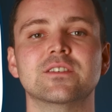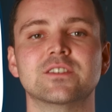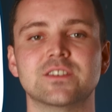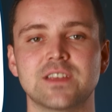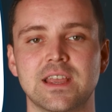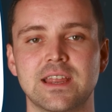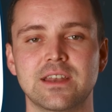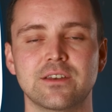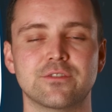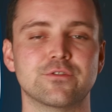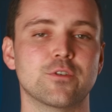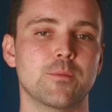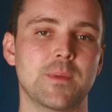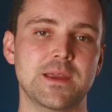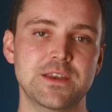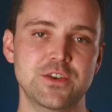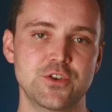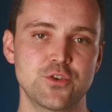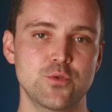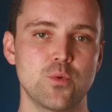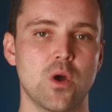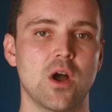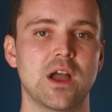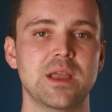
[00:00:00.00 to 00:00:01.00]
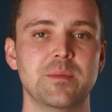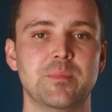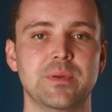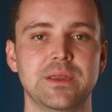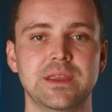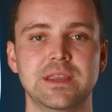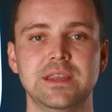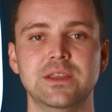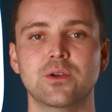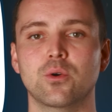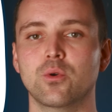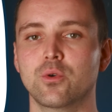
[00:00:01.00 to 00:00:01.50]
to send from a new
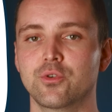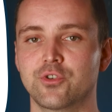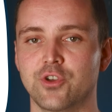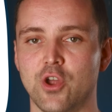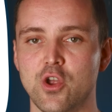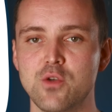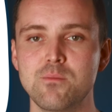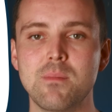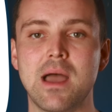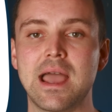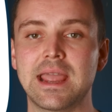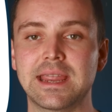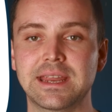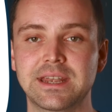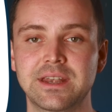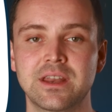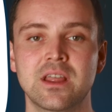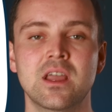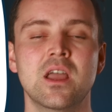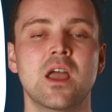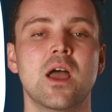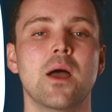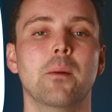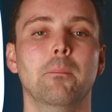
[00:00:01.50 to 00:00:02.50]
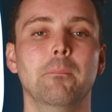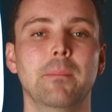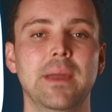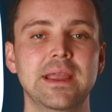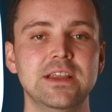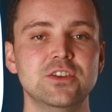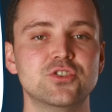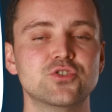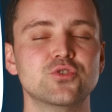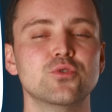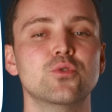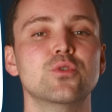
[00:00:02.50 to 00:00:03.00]
IP or domain,
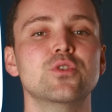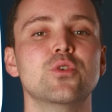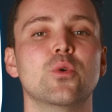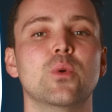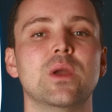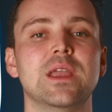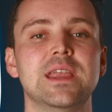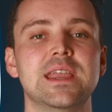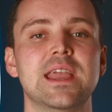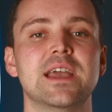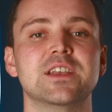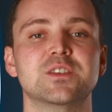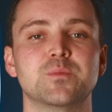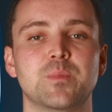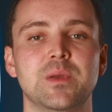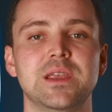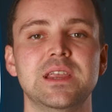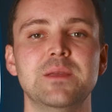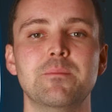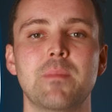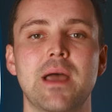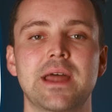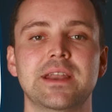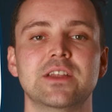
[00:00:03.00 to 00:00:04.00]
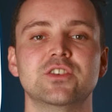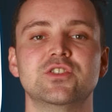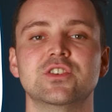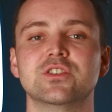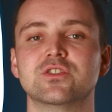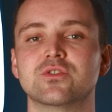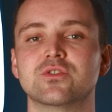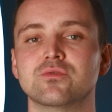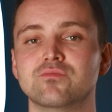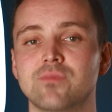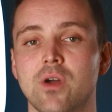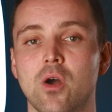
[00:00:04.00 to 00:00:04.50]
make sure your ESP
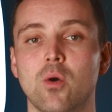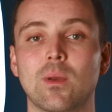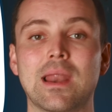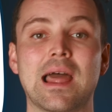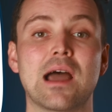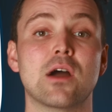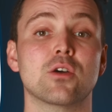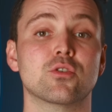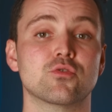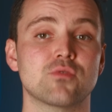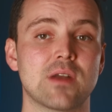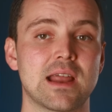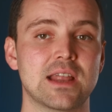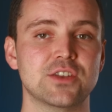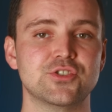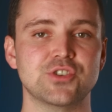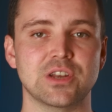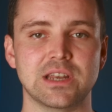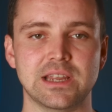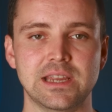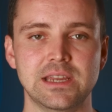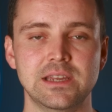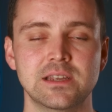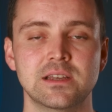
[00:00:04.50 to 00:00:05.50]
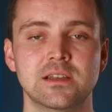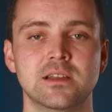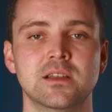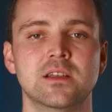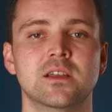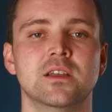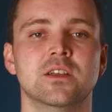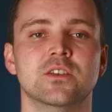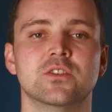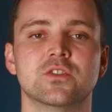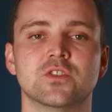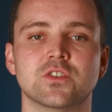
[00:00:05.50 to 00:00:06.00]
manages the rollout gradually,
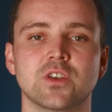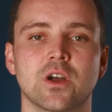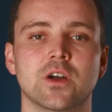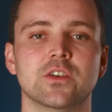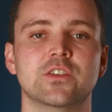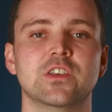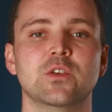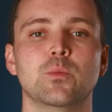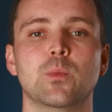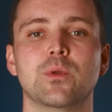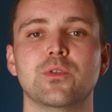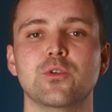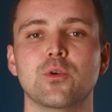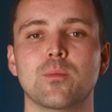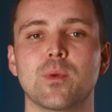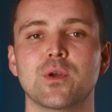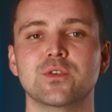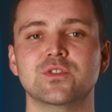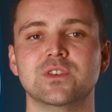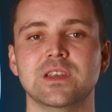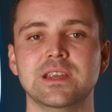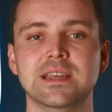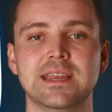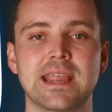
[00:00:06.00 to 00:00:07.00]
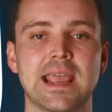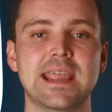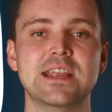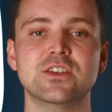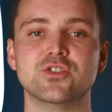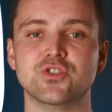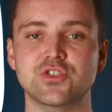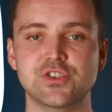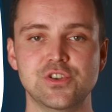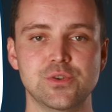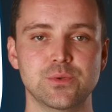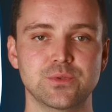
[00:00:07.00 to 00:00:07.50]
starting with your most
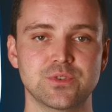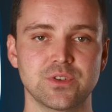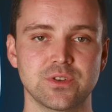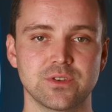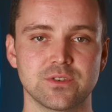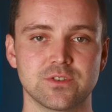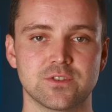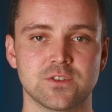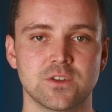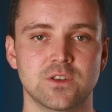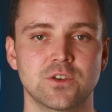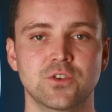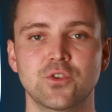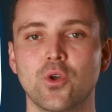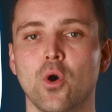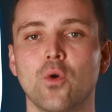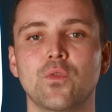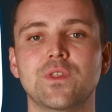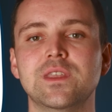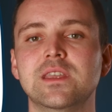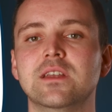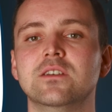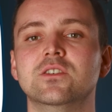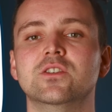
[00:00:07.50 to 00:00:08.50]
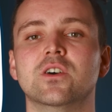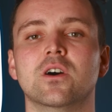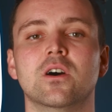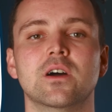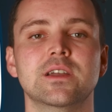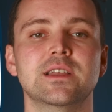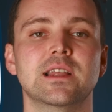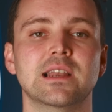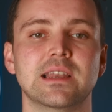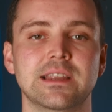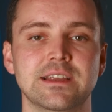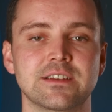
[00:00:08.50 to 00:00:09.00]
engaged users, not the
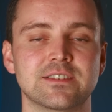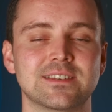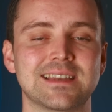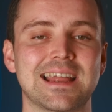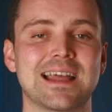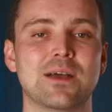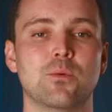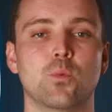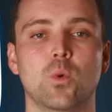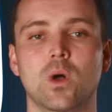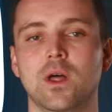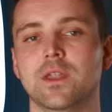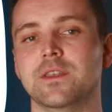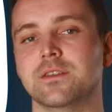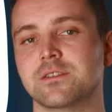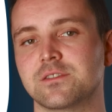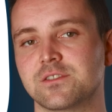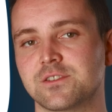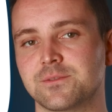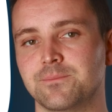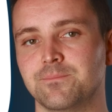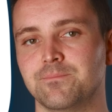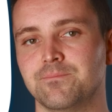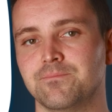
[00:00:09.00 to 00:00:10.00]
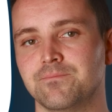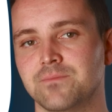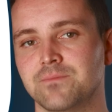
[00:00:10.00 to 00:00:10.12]
entire list at once.